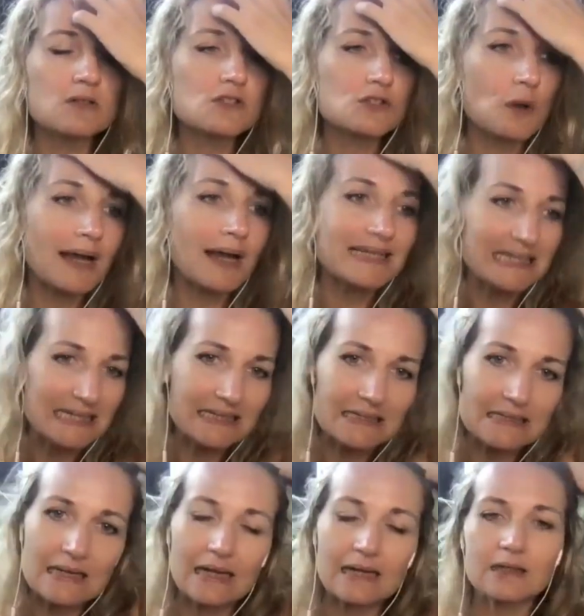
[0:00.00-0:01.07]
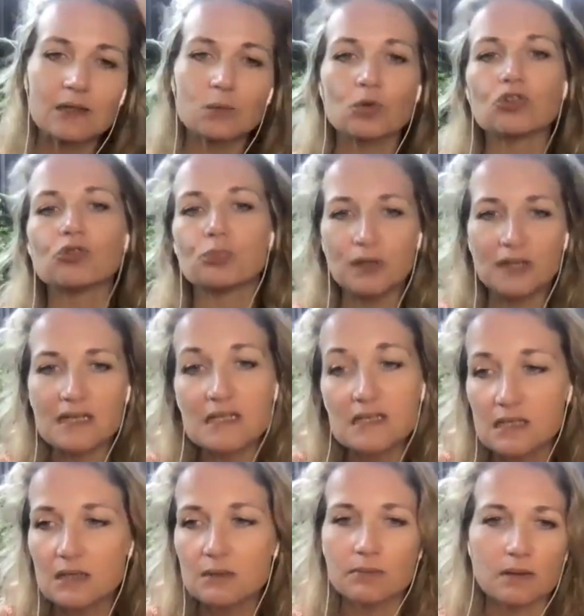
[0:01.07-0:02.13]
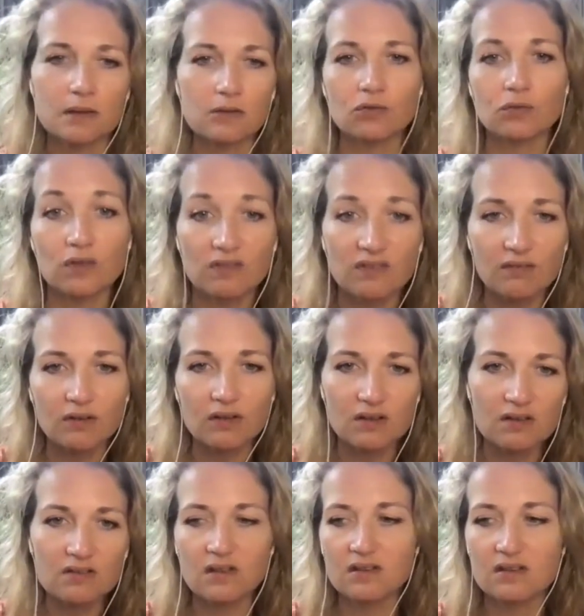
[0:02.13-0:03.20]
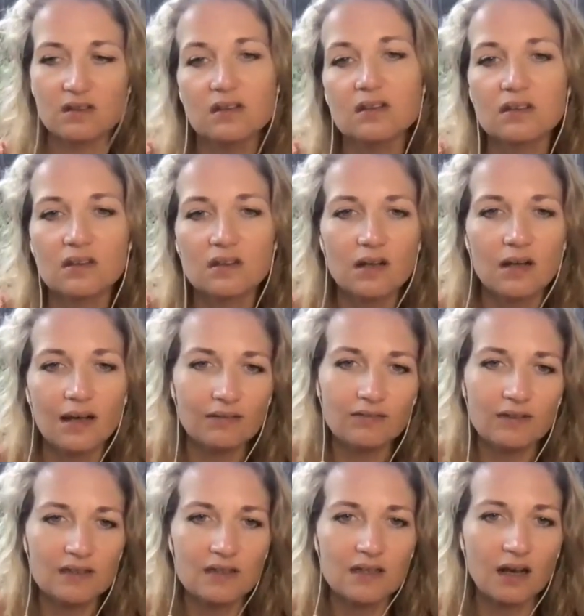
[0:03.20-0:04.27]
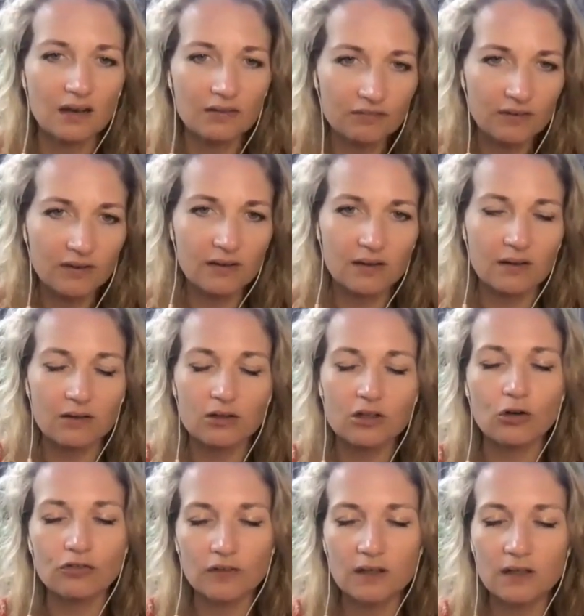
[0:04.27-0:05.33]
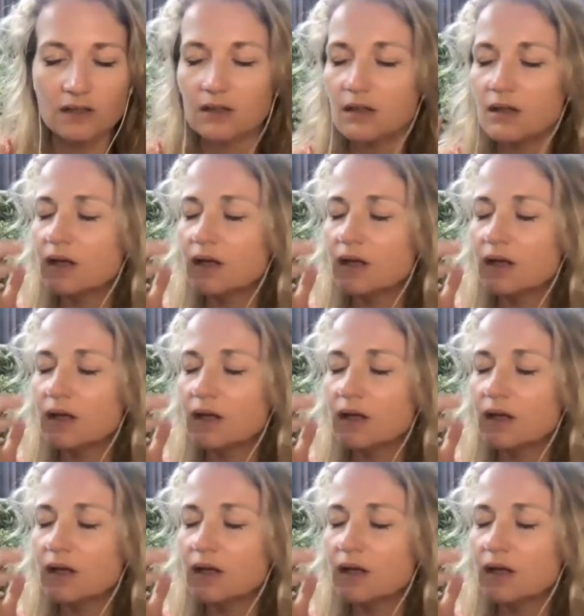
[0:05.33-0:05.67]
So I did, and it was pretty easy, because for 7 days I didn't have any caffeine.